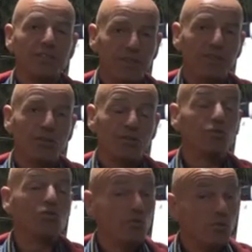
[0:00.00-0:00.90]
you know, to
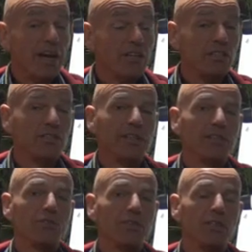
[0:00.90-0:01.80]
do actually
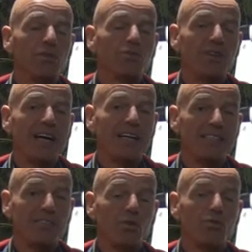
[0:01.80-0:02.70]
when you
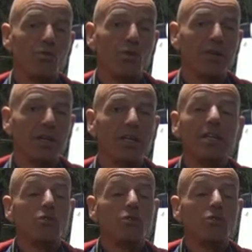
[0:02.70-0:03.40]
fast on water.